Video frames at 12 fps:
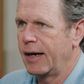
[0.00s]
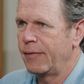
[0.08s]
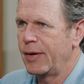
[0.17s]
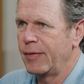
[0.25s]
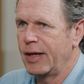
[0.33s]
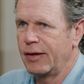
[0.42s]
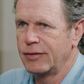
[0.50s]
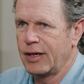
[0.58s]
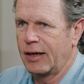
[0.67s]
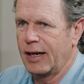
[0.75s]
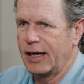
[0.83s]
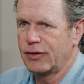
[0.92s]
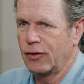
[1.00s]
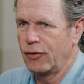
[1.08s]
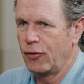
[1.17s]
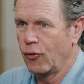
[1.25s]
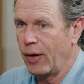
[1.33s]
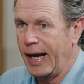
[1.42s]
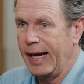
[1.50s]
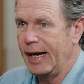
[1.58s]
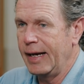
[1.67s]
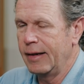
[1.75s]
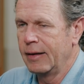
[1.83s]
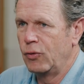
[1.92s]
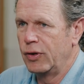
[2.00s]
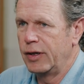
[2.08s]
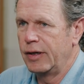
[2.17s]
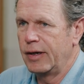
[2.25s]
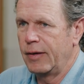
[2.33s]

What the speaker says: I remember there was a class on graining wood.